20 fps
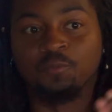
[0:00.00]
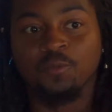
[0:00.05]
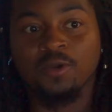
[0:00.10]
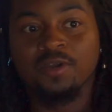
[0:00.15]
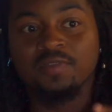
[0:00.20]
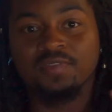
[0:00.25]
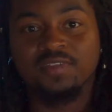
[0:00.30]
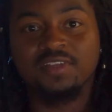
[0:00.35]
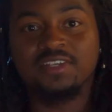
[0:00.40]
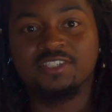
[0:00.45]

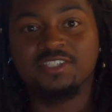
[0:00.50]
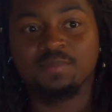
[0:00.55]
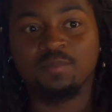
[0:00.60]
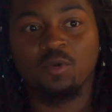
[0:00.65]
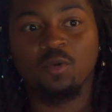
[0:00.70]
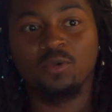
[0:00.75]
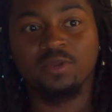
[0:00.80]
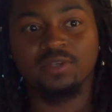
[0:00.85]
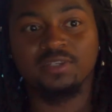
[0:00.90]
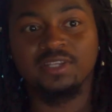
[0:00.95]
when these
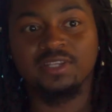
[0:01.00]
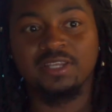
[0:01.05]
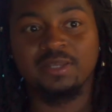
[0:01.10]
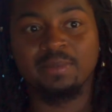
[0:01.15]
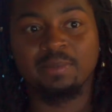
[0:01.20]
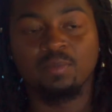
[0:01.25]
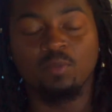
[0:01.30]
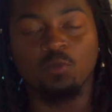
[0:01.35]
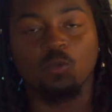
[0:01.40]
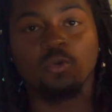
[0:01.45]

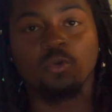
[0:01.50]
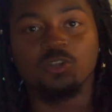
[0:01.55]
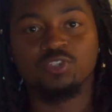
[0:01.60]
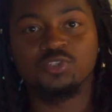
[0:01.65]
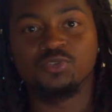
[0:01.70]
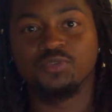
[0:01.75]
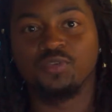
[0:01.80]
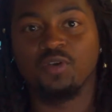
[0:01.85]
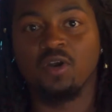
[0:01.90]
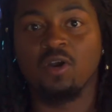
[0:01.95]
Moedim were
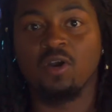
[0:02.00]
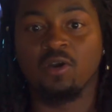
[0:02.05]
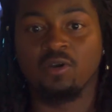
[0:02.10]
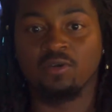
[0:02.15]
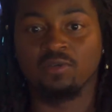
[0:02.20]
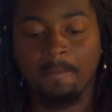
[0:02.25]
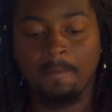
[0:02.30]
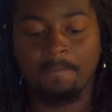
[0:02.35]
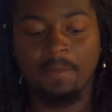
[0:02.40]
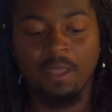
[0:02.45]
to
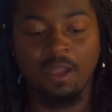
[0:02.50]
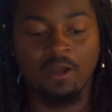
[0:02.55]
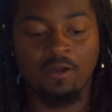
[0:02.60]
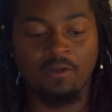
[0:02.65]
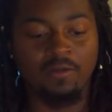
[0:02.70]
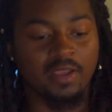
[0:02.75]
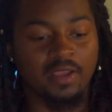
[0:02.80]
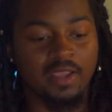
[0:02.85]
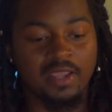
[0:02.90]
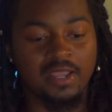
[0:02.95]
fall.
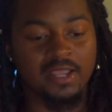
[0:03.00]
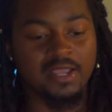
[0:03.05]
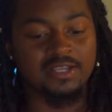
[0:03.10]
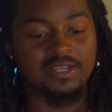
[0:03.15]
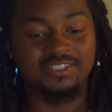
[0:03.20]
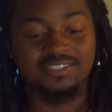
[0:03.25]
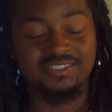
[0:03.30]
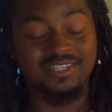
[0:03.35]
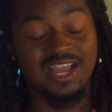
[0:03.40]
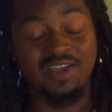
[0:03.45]
Now,
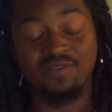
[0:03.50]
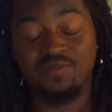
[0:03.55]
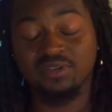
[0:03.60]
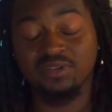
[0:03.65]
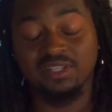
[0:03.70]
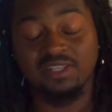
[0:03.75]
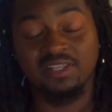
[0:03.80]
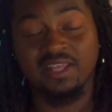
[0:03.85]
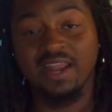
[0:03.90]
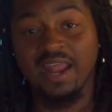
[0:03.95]
it's not
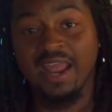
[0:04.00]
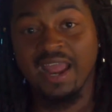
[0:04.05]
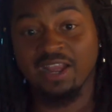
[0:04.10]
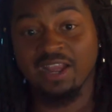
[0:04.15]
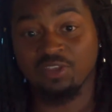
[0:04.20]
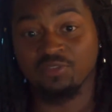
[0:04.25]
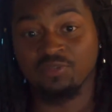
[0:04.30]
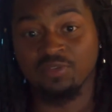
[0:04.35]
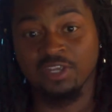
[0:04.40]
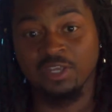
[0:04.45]
really that
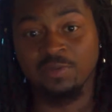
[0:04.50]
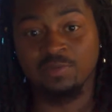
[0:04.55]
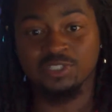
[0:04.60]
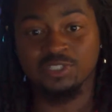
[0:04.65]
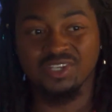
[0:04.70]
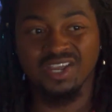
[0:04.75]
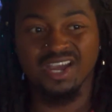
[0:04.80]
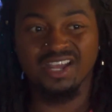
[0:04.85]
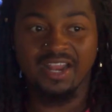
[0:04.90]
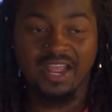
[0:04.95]
accurate. It was
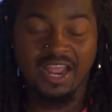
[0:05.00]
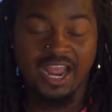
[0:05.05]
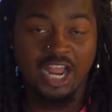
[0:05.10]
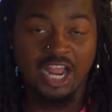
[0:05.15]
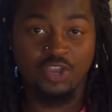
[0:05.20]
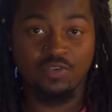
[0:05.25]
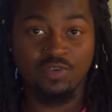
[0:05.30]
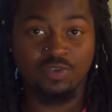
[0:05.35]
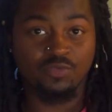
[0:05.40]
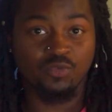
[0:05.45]
kind of
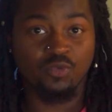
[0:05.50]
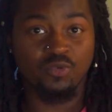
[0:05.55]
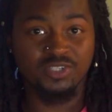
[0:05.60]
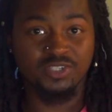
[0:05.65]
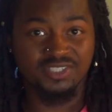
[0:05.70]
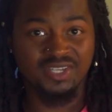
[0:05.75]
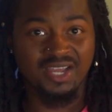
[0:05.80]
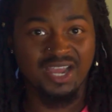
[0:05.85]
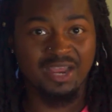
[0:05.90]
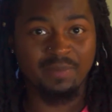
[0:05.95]
accurate for
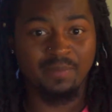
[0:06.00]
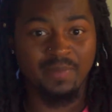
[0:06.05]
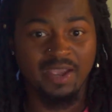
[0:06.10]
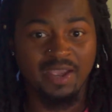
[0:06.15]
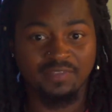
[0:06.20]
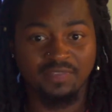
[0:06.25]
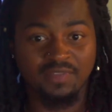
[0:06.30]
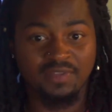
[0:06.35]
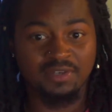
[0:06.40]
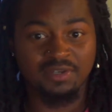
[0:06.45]
its time
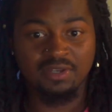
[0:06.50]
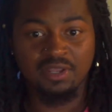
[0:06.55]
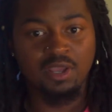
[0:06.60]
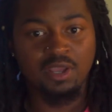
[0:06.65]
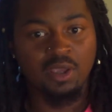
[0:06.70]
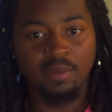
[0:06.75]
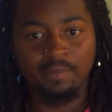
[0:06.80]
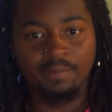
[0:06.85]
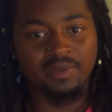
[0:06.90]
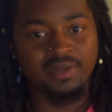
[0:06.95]
back then,
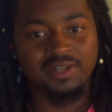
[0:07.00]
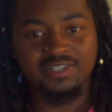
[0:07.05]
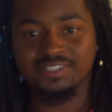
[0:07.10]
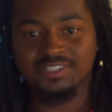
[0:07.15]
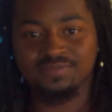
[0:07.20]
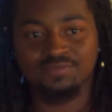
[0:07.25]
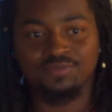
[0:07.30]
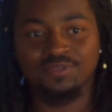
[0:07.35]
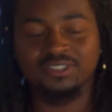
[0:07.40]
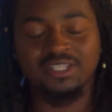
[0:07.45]
but
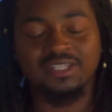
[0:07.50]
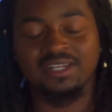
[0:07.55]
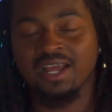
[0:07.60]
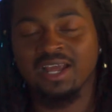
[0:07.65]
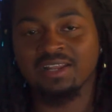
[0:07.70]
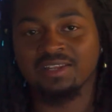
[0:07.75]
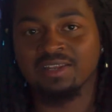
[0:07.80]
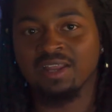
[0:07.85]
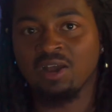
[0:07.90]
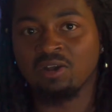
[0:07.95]
it's really
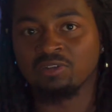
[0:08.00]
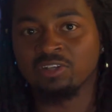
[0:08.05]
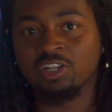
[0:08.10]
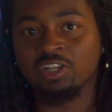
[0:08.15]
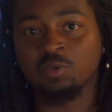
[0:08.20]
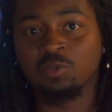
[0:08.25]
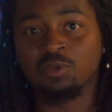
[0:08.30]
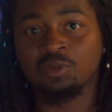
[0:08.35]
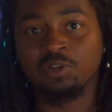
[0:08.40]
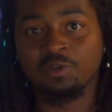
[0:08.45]
not now
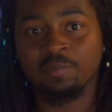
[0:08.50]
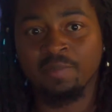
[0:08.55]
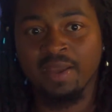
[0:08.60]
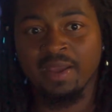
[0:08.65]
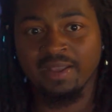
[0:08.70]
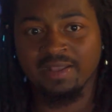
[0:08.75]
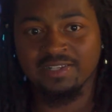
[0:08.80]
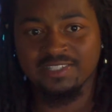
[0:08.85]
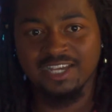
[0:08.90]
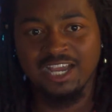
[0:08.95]
that we look
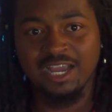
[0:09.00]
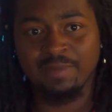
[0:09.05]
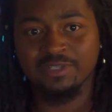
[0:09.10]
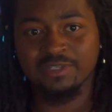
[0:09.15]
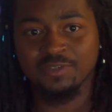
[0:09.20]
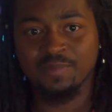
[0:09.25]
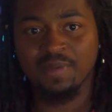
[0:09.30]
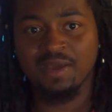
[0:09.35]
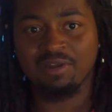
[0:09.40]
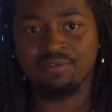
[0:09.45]
back in time.
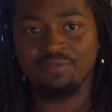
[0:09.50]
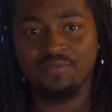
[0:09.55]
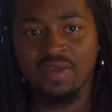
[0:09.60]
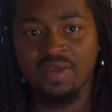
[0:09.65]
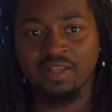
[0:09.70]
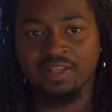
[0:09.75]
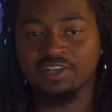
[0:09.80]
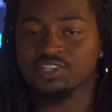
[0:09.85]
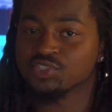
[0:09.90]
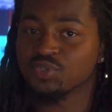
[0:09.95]
As a matter of
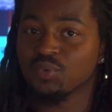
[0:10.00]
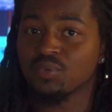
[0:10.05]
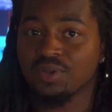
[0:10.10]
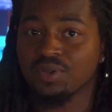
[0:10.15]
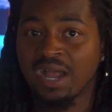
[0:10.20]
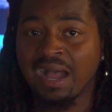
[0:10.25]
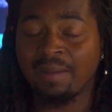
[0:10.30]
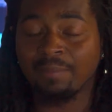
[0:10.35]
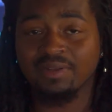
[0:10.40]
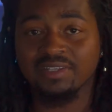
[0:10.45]
fact, it's so
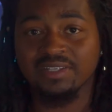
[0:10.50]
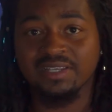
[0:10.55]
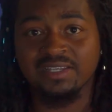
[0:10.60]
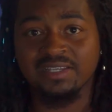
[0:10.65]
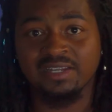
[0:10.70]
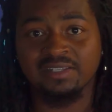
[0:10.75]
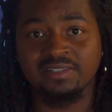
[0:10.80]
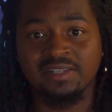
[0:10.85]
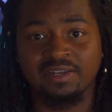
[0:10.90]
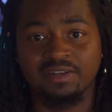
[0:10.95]

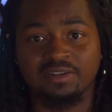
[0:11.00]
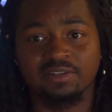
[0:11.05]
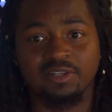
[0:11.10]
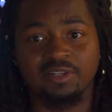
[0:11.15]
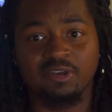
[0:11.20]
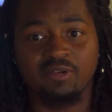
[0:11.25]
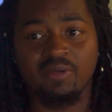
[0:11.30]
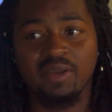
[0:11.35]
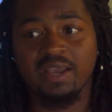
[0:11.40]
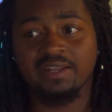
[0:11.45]
complicated that
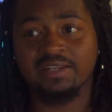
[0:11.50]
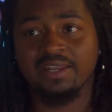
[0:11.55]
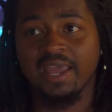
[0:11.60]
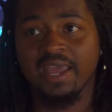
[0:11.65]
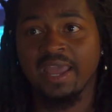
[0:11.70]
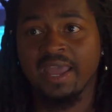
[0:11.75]
Hillel had to